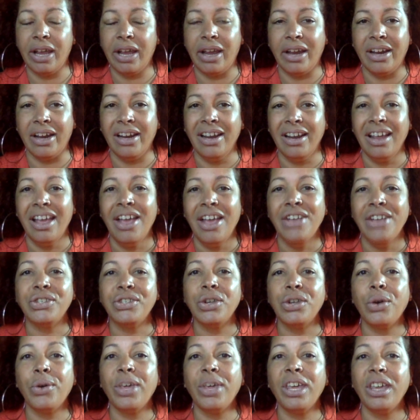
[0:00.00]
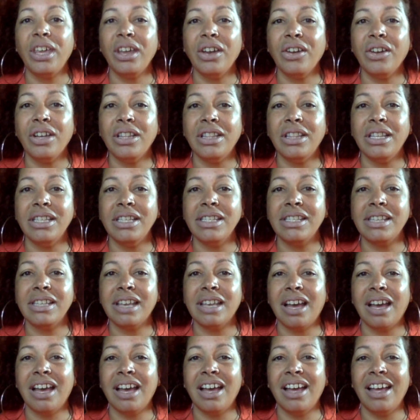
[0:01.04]
hair. So, here in this
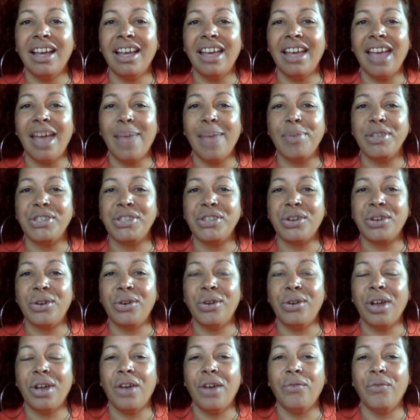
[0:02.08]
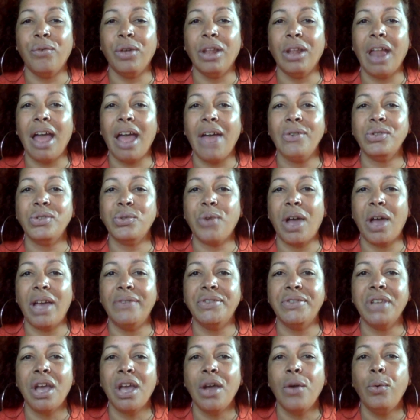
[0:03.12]
episode of Real
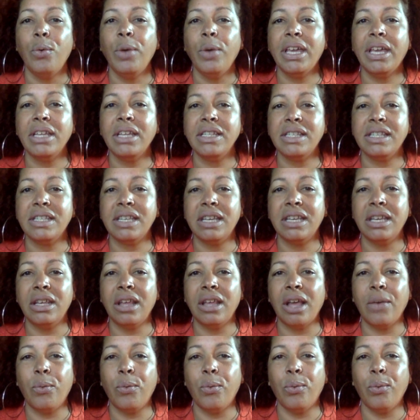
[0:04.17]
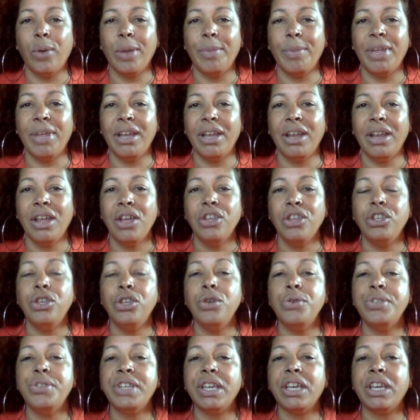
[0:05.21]
Housewives, we can see women
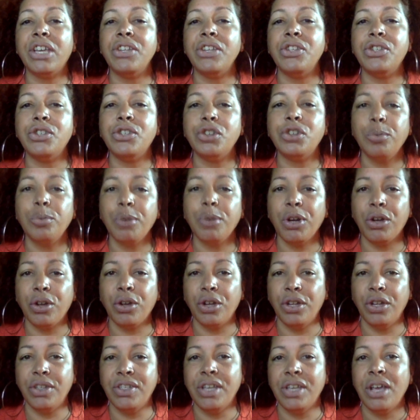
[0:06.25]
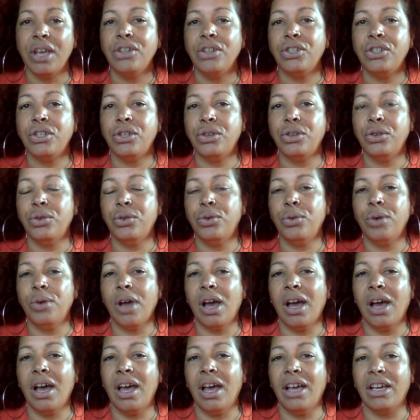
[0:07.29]
using consumer goods to
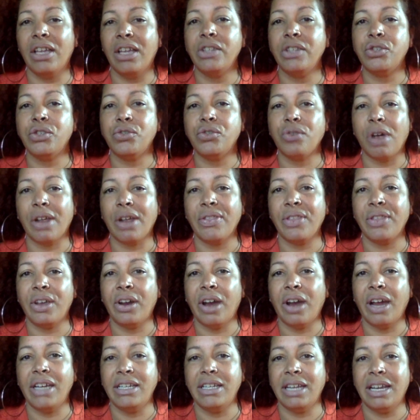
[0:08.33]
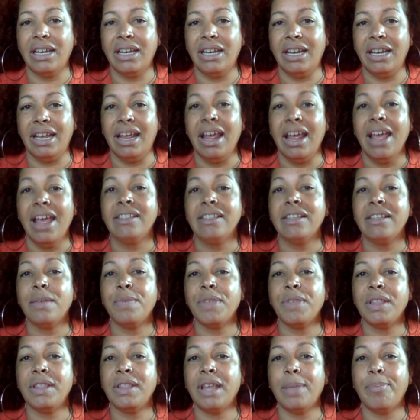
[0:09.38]
construct their identity,
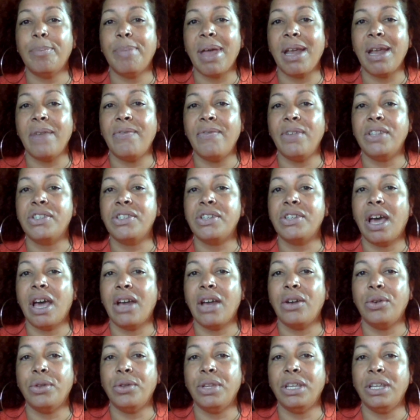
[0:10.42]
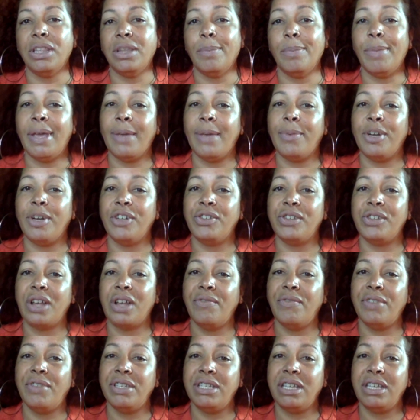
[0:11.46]
something that benefits not only the makers
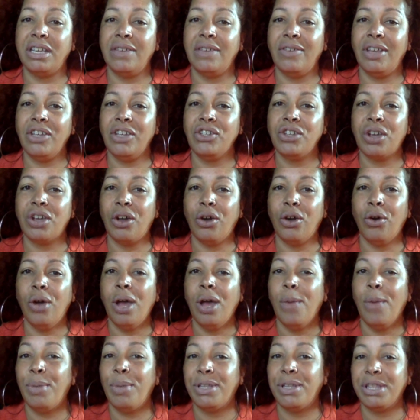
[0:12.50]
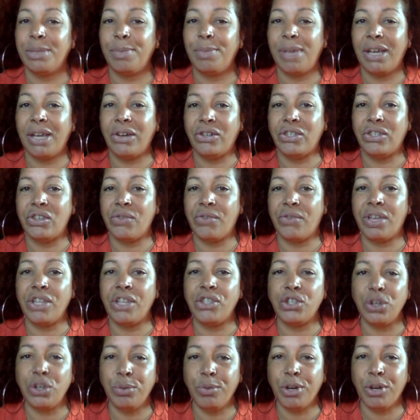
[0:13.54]
of the TV show, but the makers of
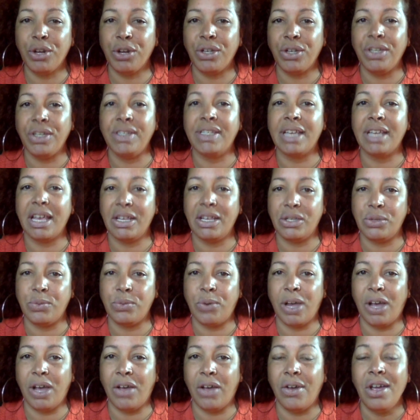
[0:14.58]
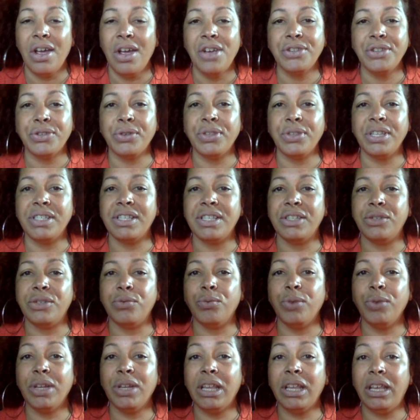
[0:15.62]
consumer goods as well. So, this is
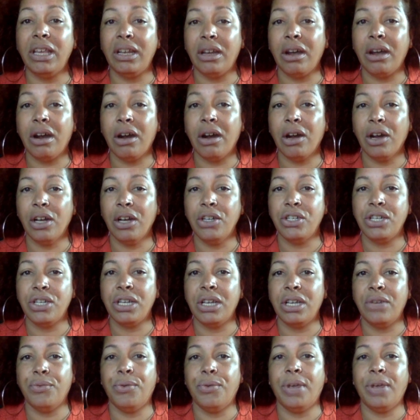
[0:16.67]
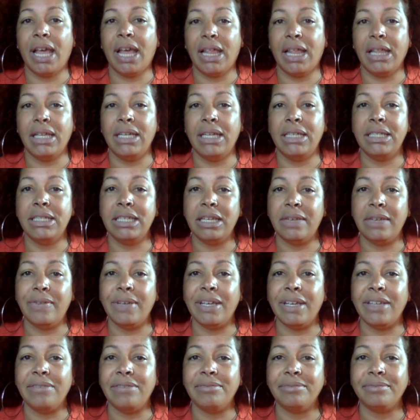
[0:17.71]
really encouraged in reality
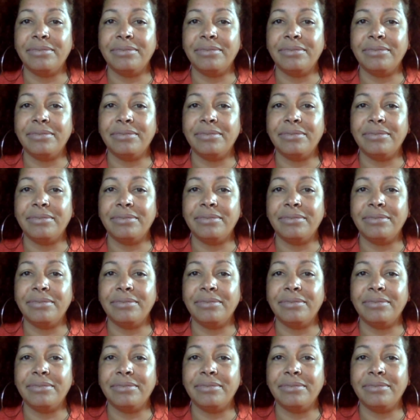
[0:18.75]
TV.